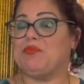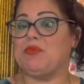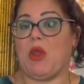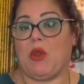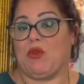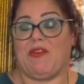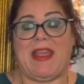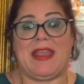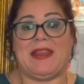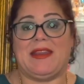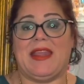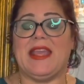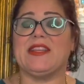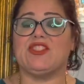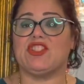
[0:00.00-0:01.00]
a great
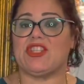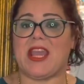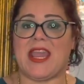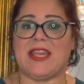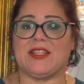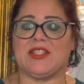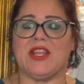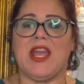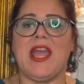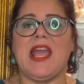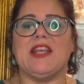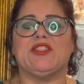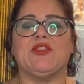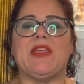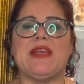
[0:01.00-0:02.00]
exchange.
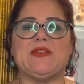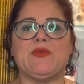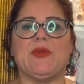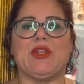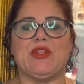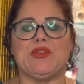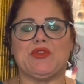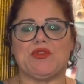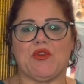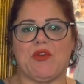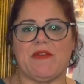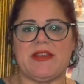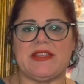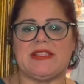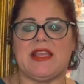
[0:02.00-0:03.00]
And so that's one of the
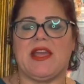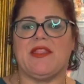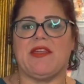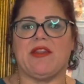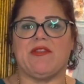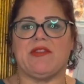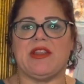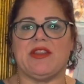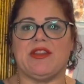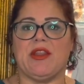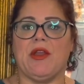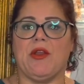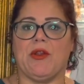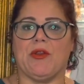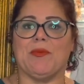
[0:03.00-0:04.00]
stories that are in
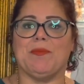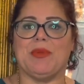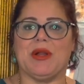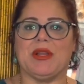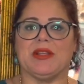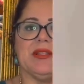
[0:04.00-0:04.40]
her book.